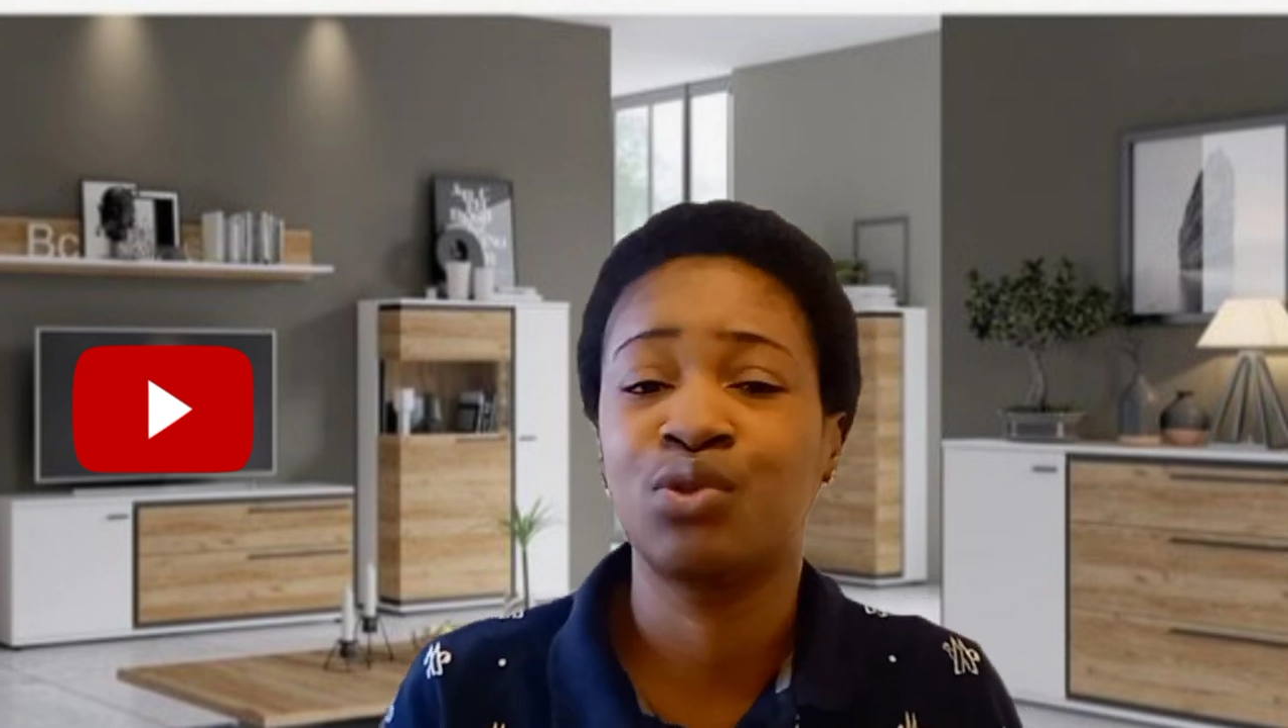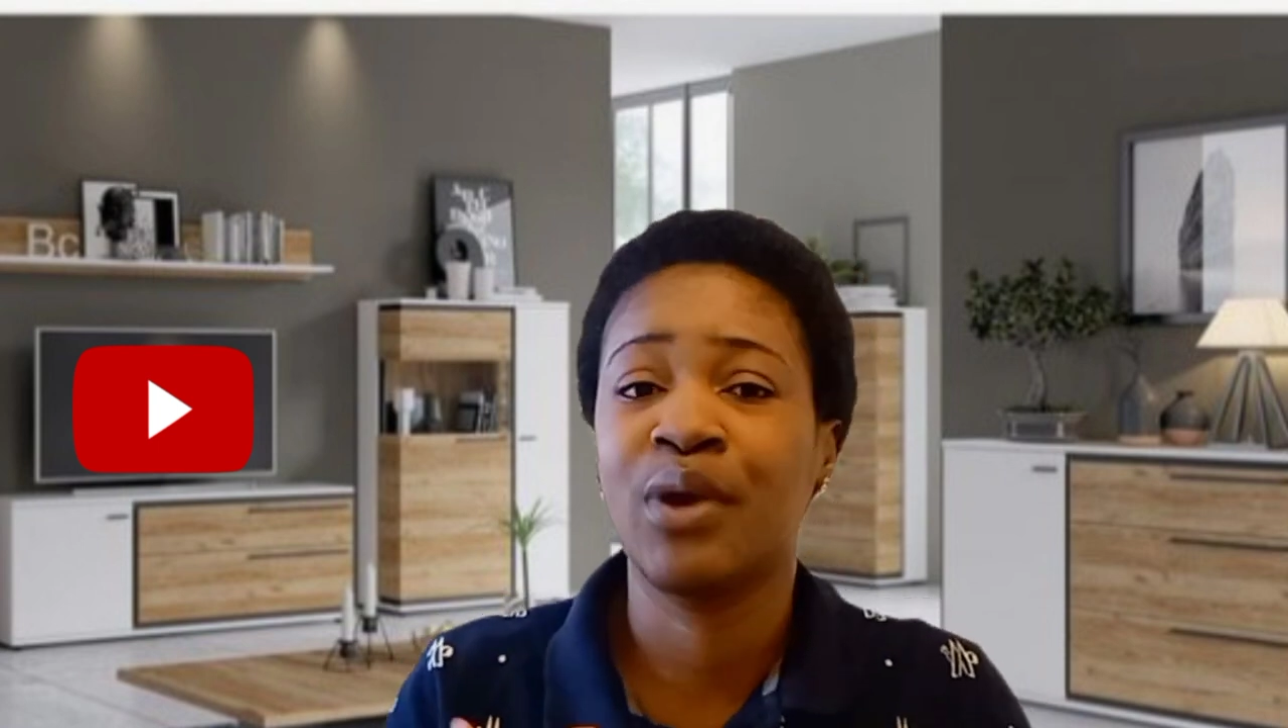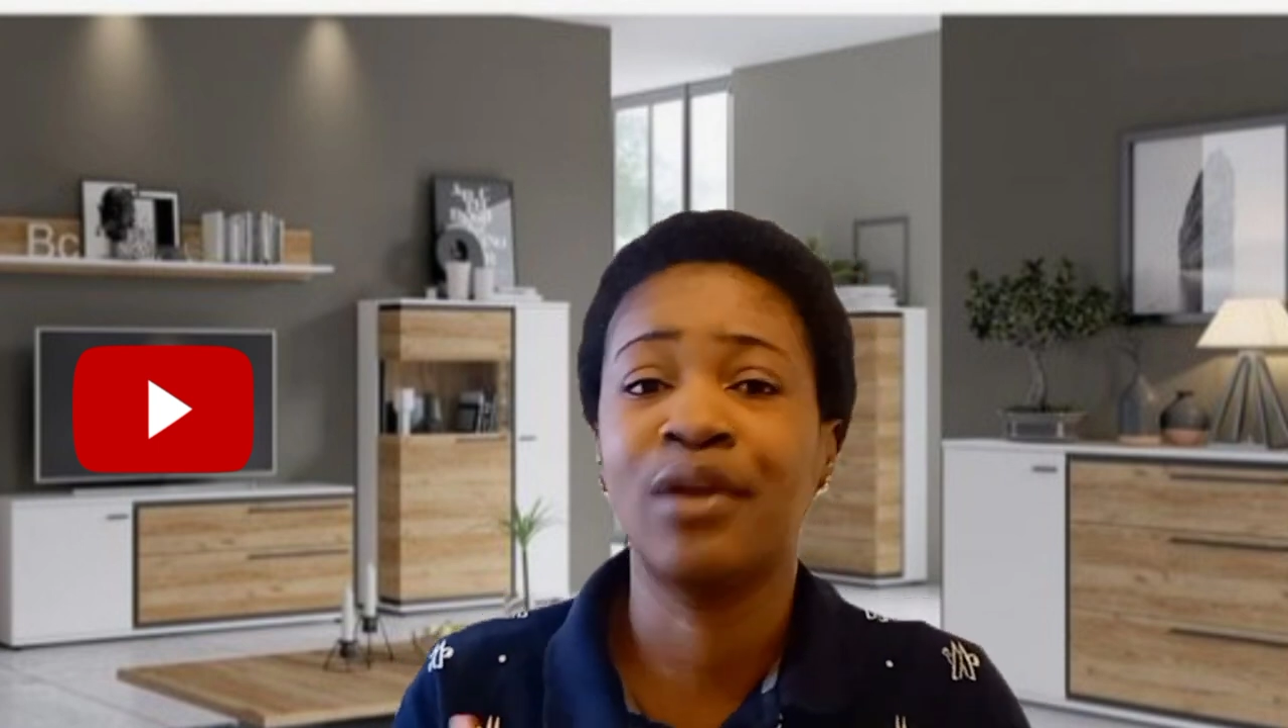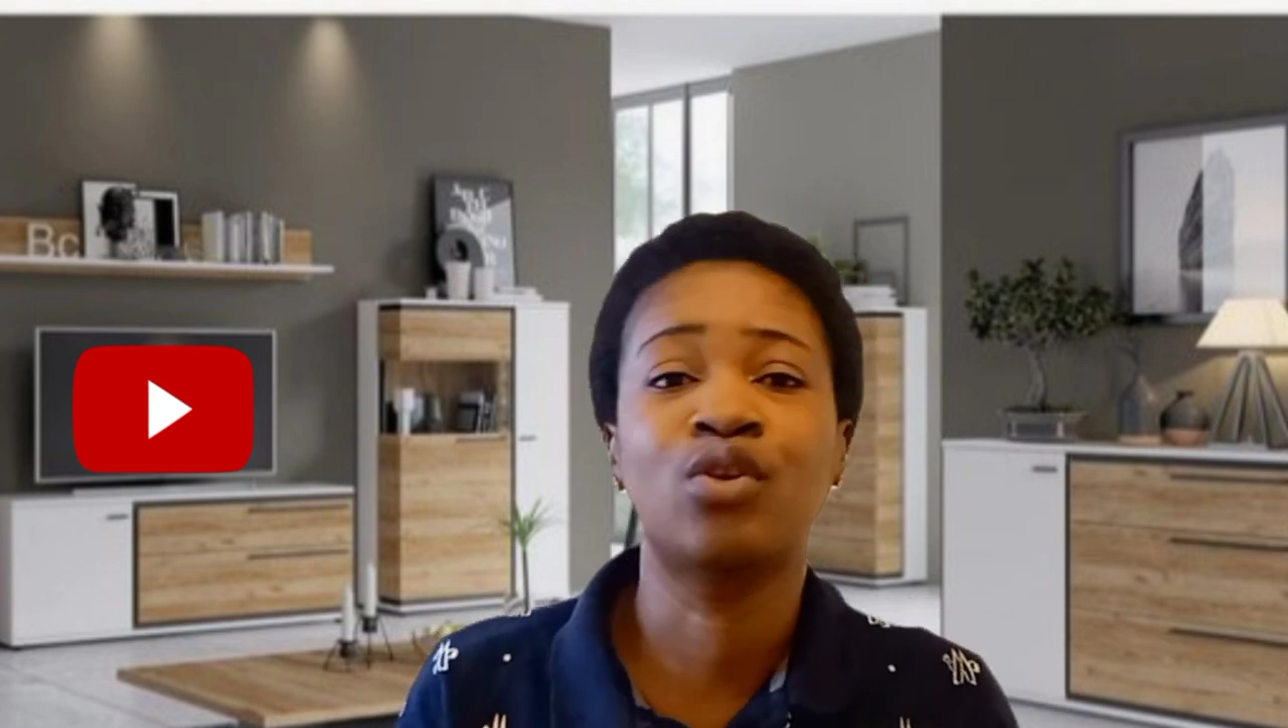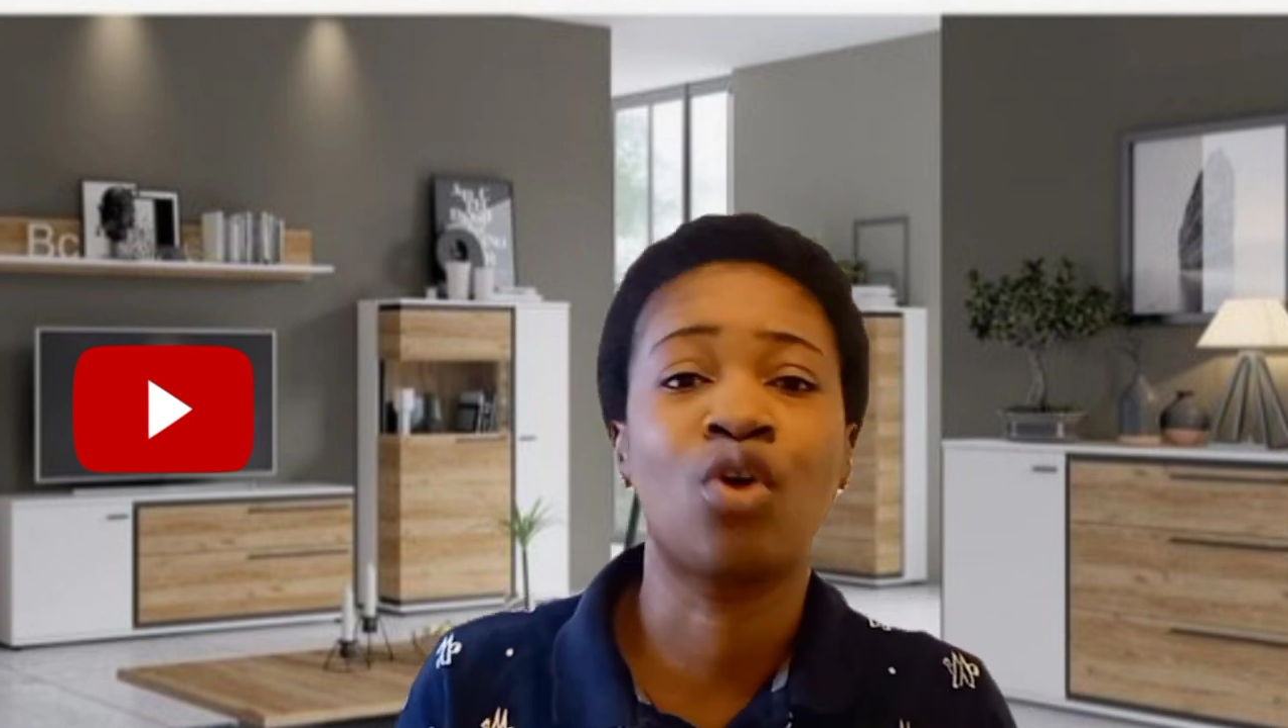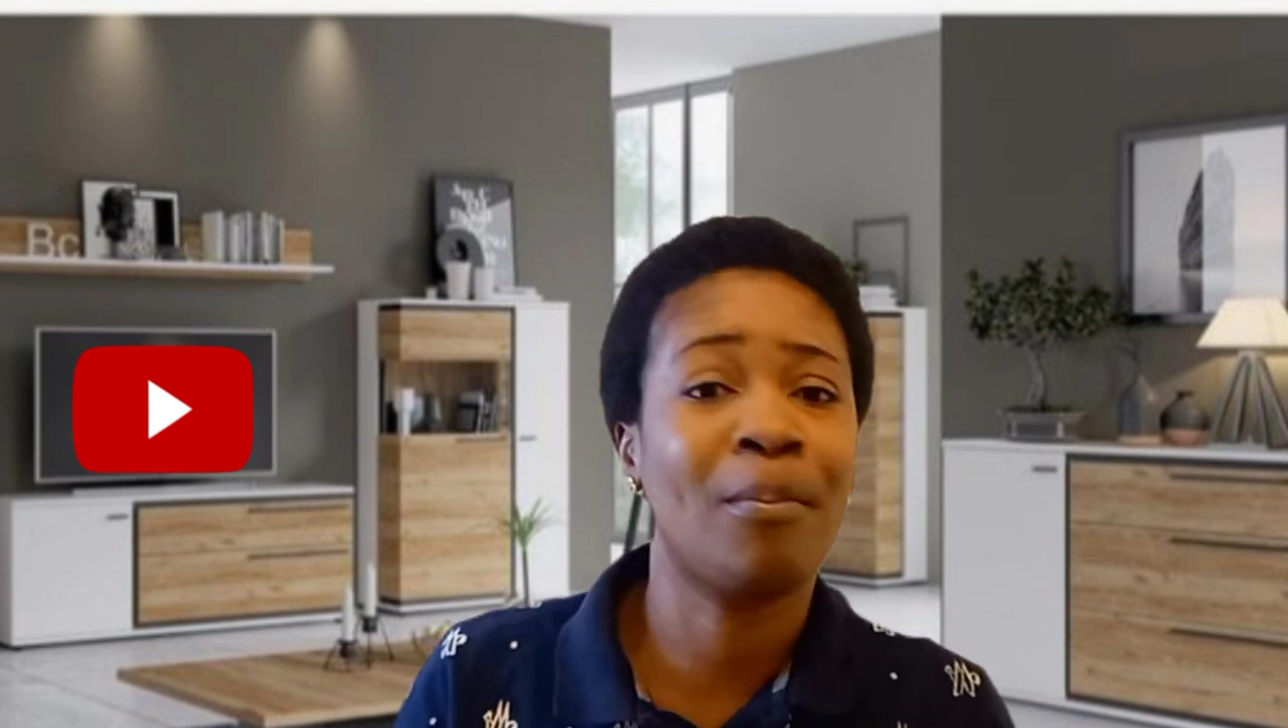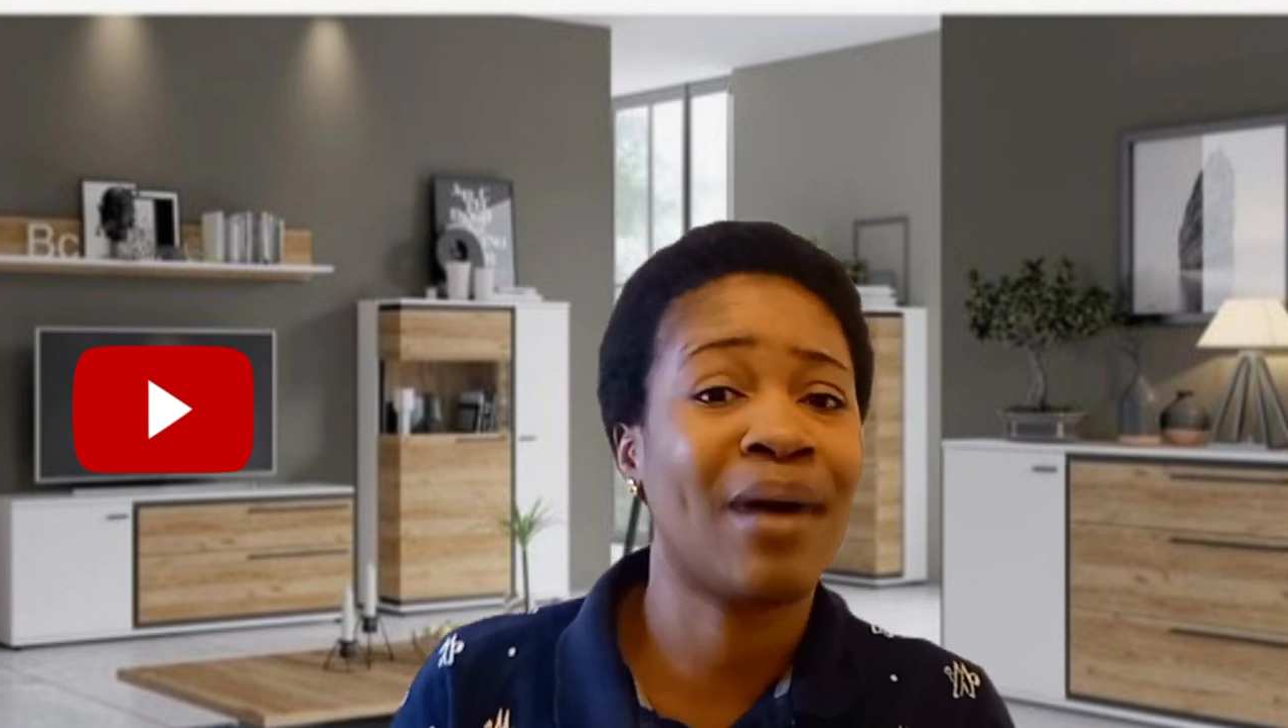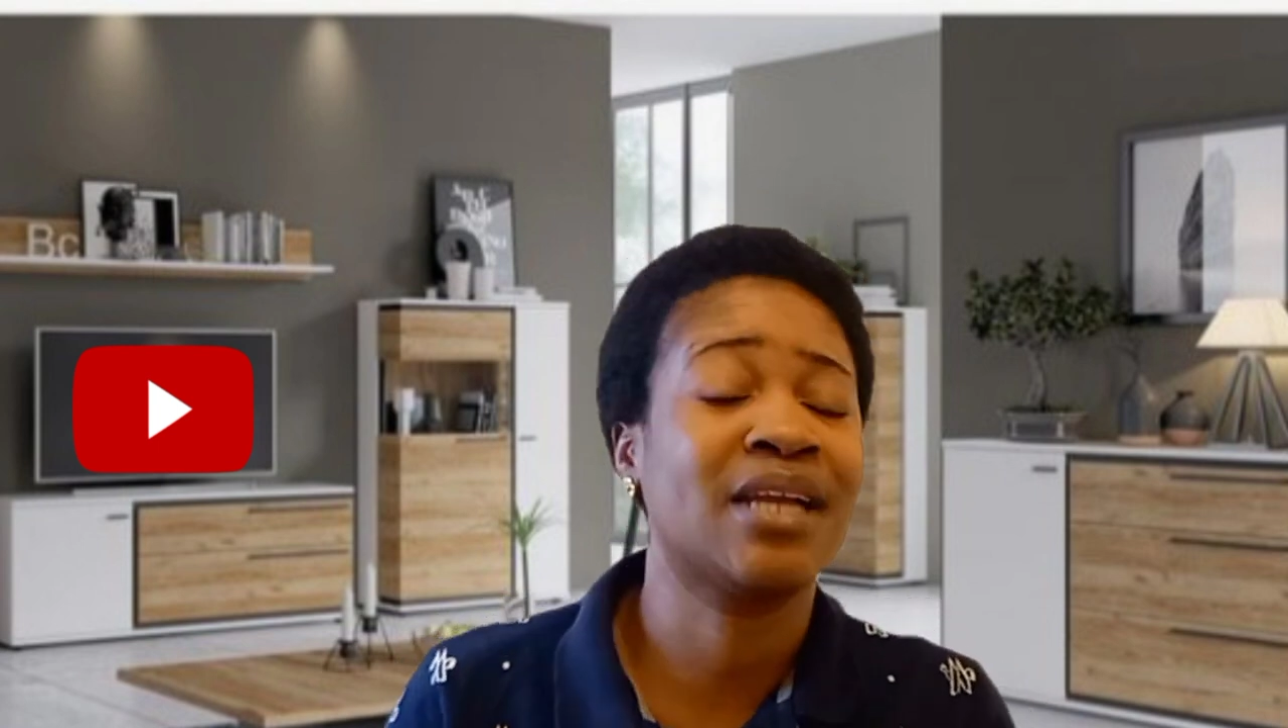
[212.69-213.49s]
When you come back,